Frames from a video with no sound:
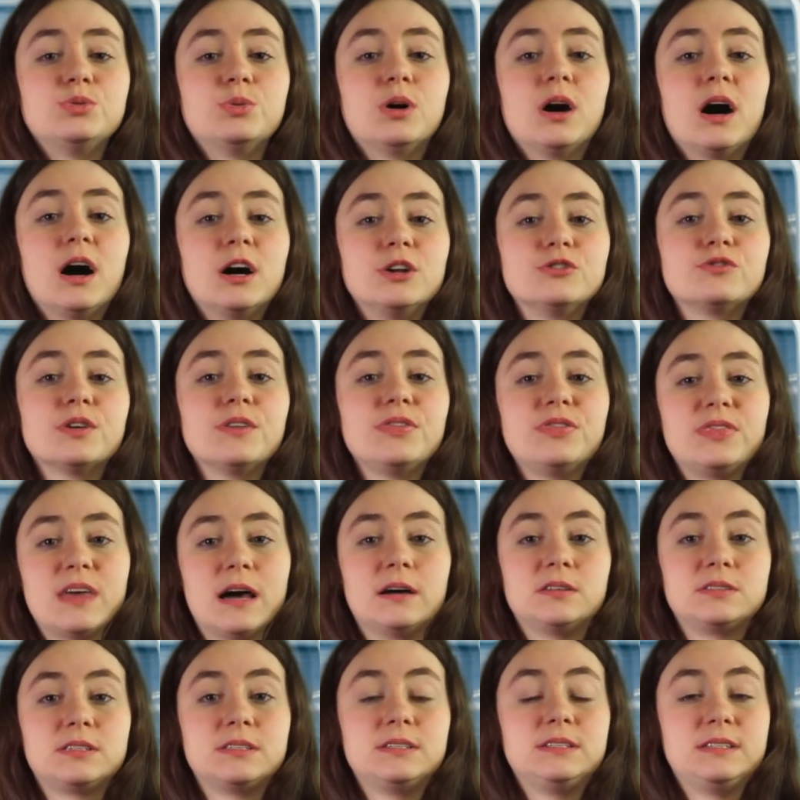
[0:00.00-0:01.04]
to
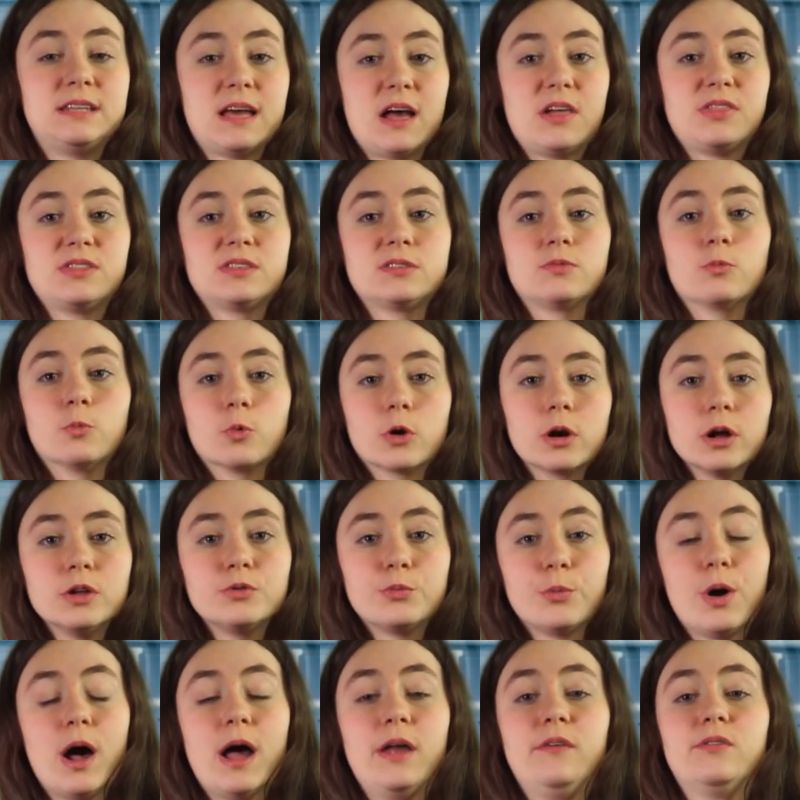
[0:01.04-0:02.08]
100,000 deaths
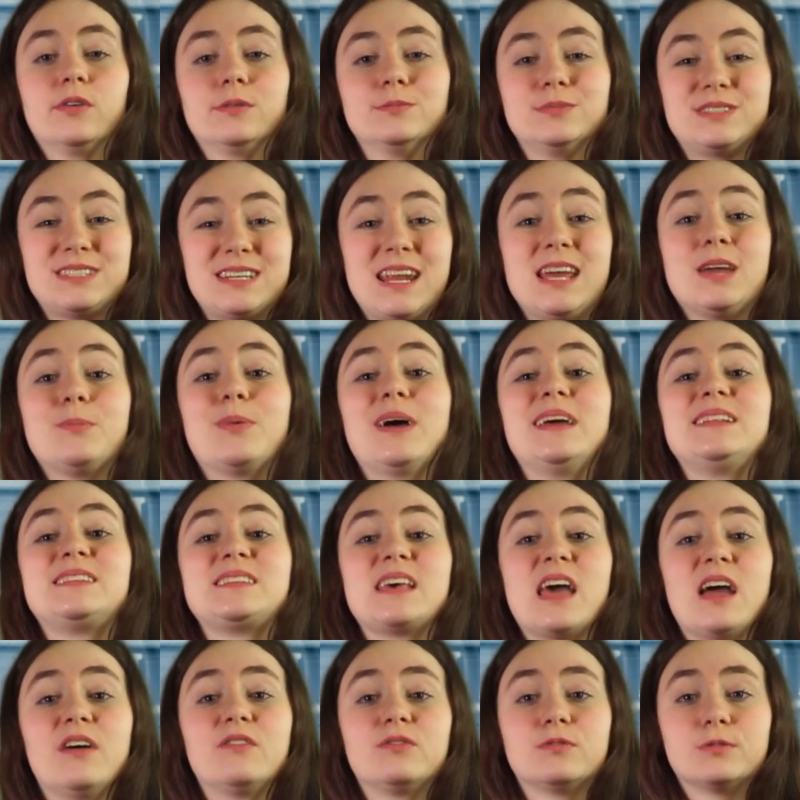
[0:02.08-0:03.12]
worldwide from snake bites
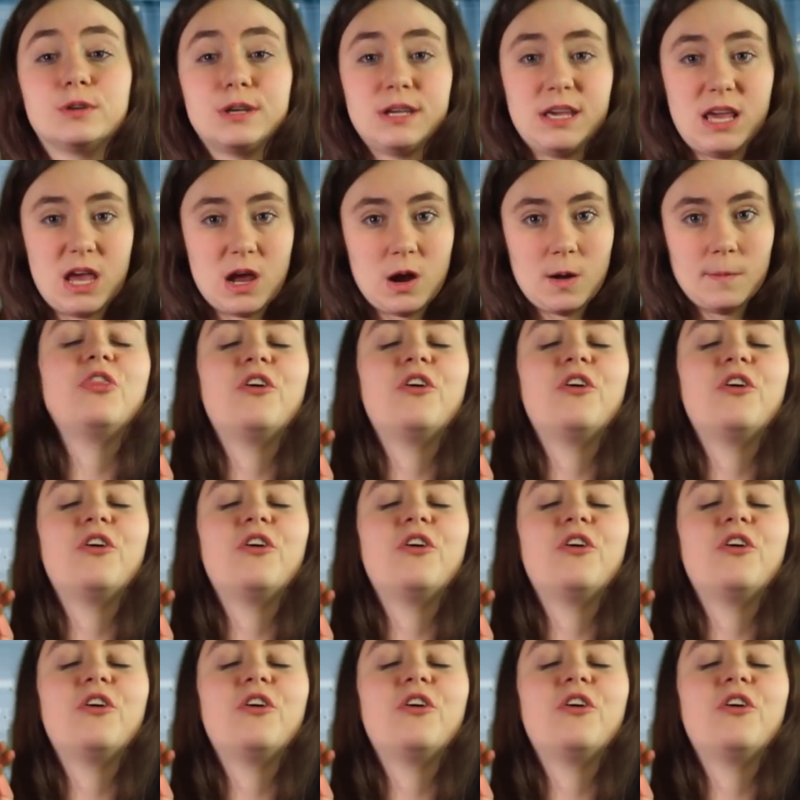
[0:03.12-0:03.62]
every year?